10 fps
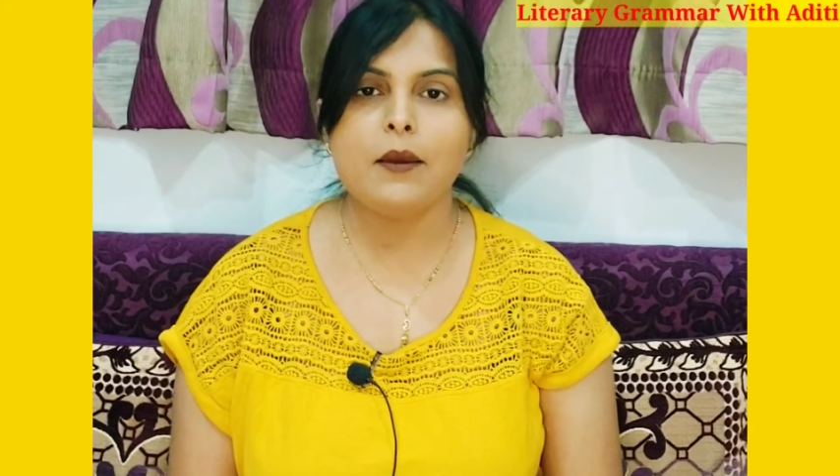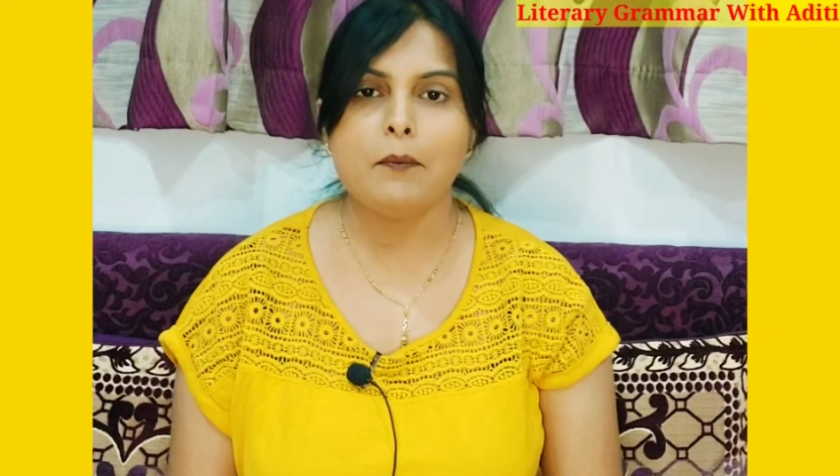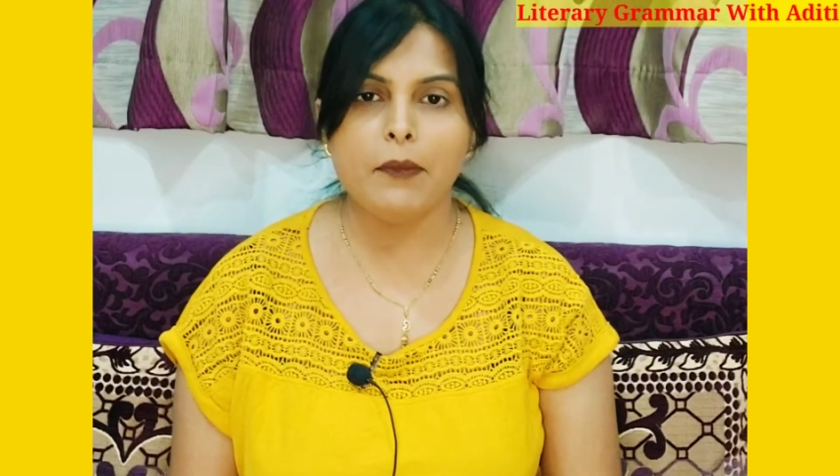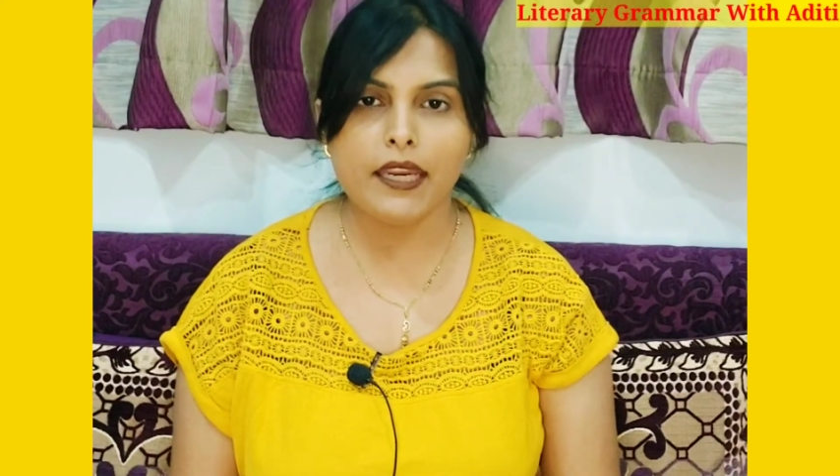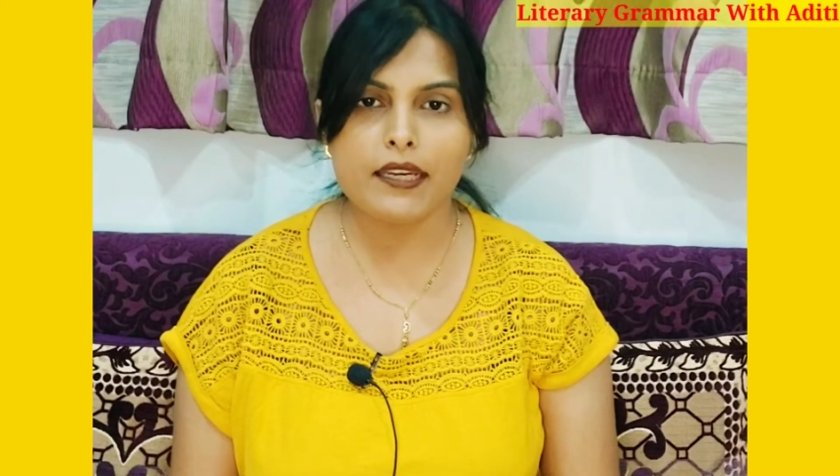
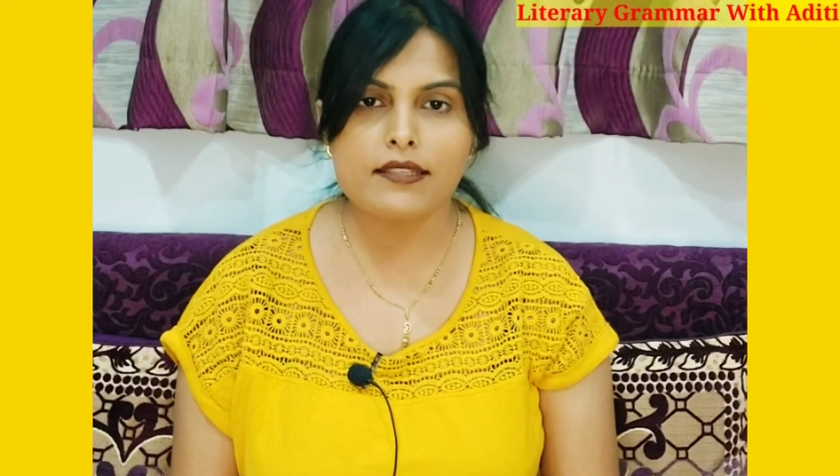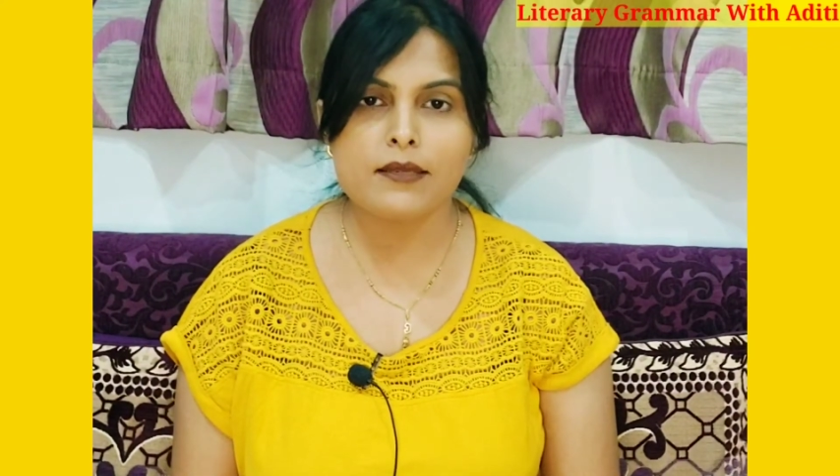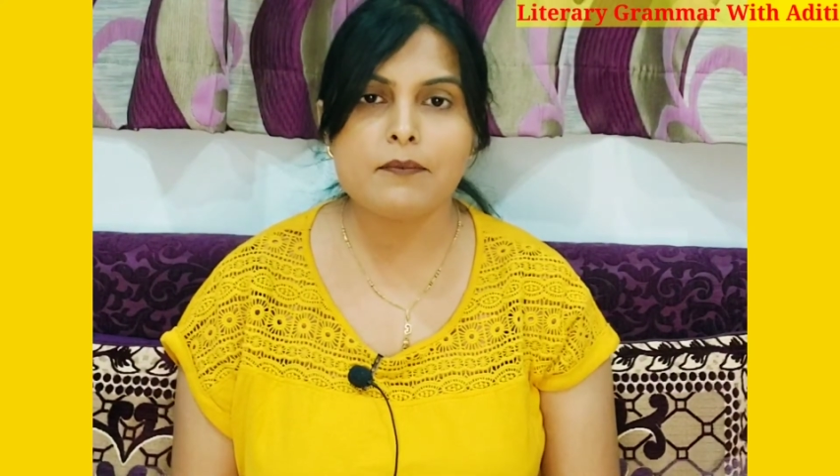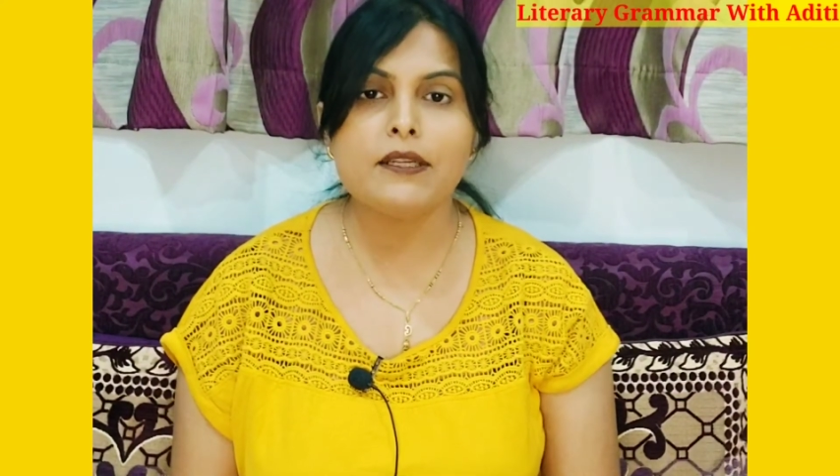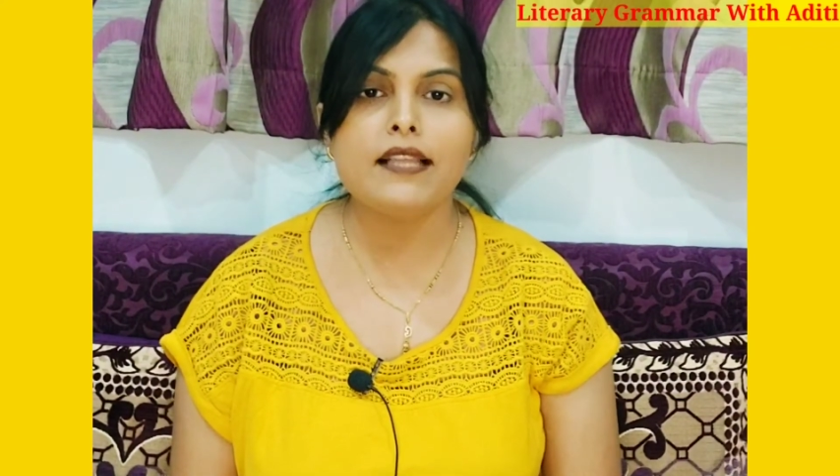Make it
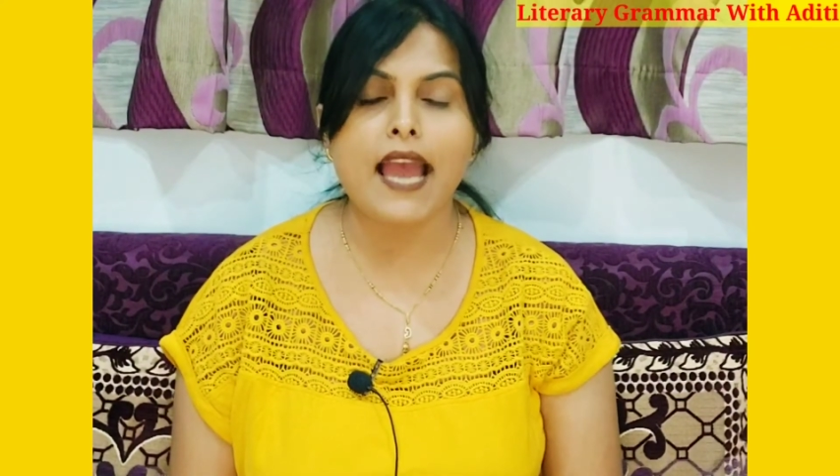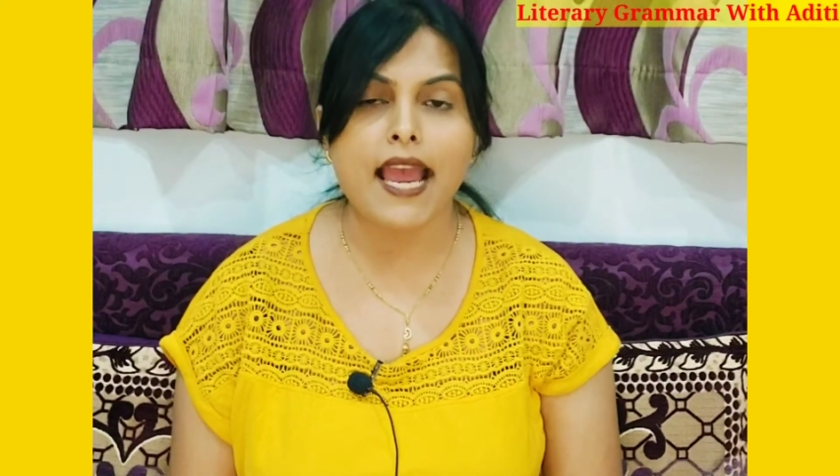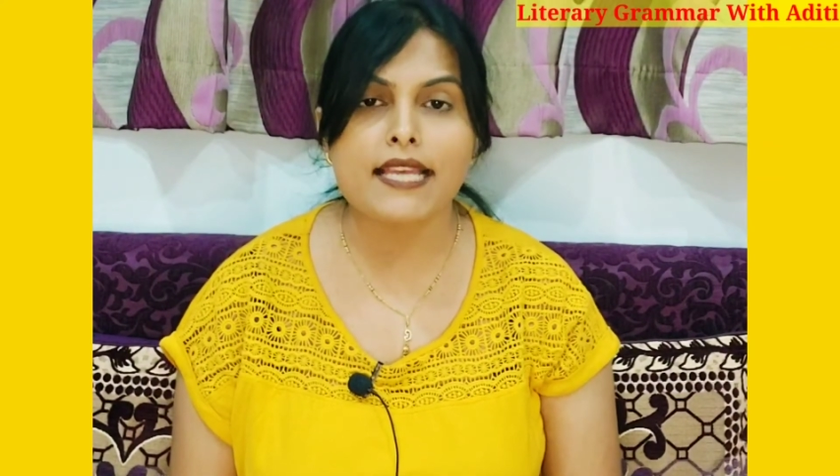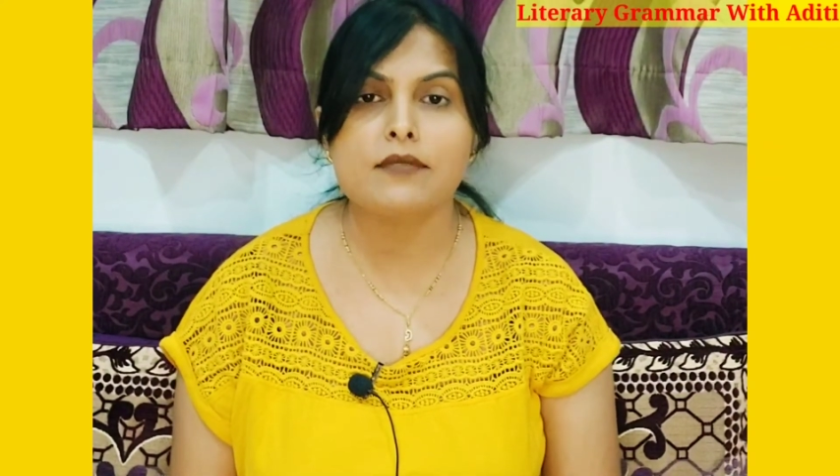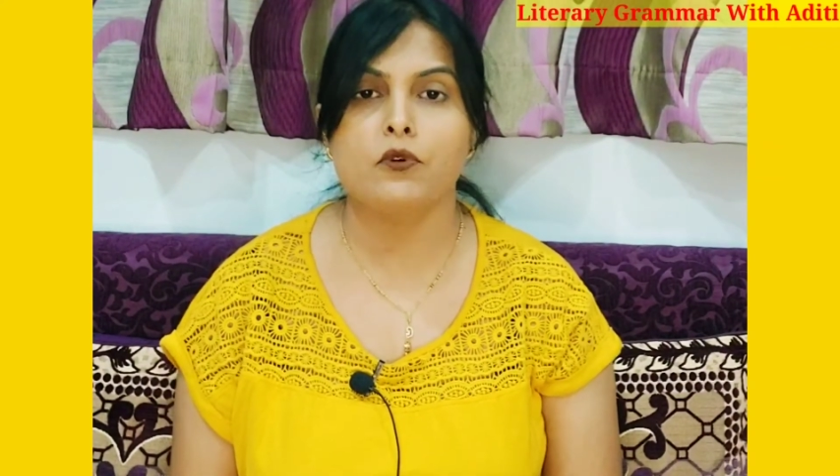simple
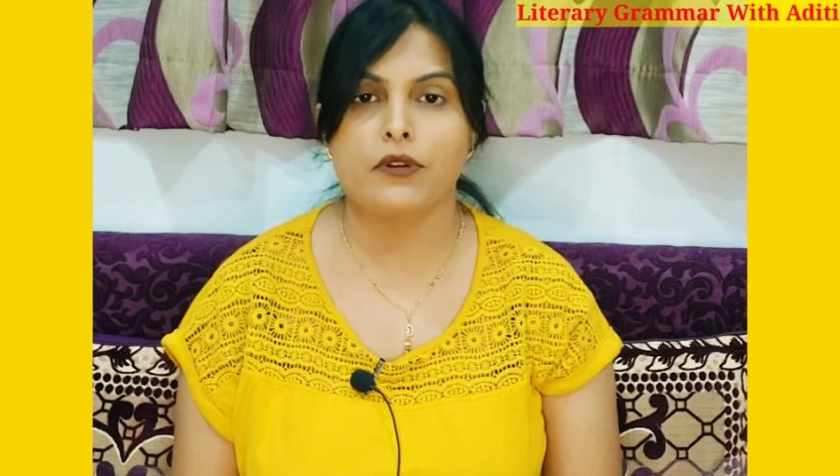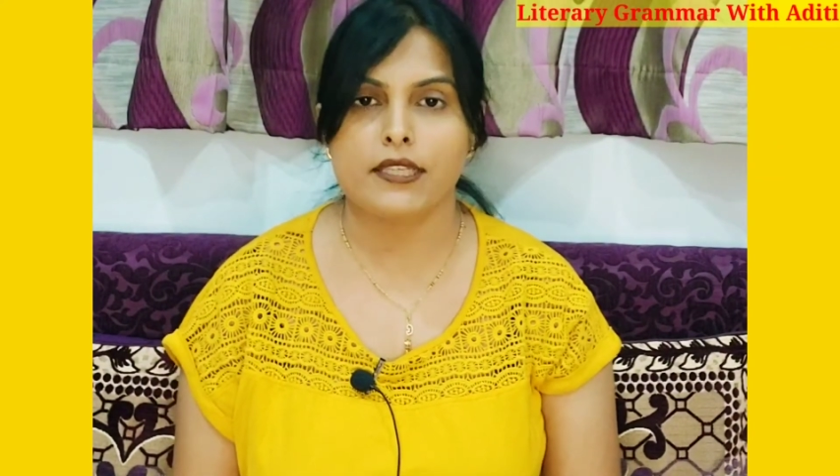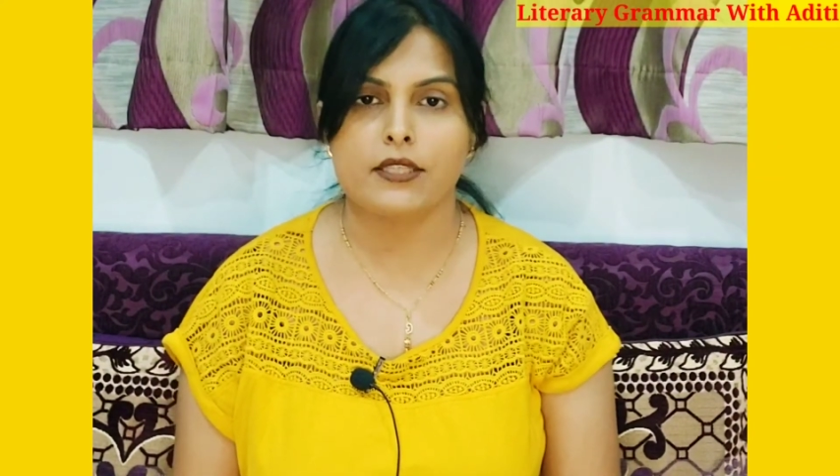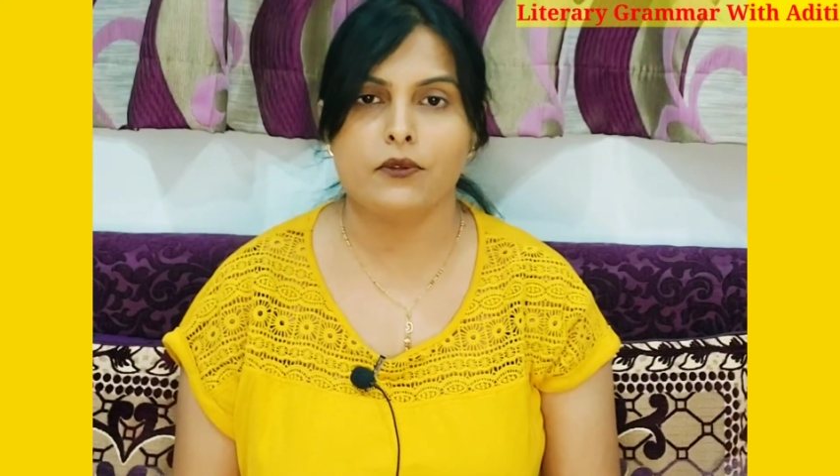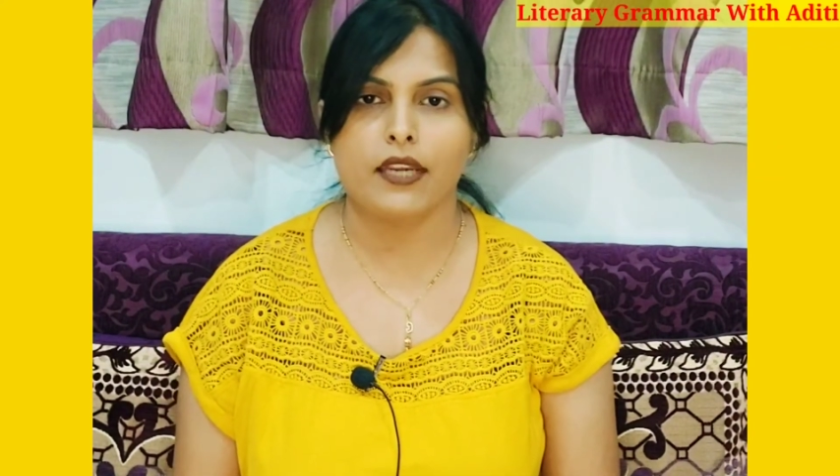as more as you